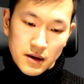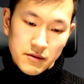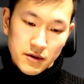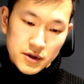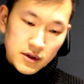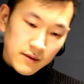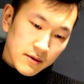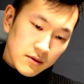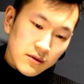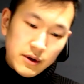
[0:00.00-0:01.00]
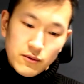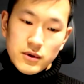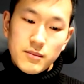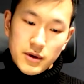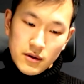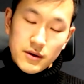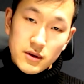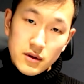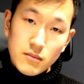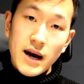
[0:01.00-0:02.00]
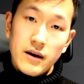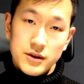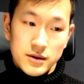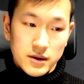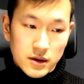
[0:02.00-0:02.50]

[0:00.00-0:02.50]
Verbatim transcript: Their stuff only would appear in the Macs.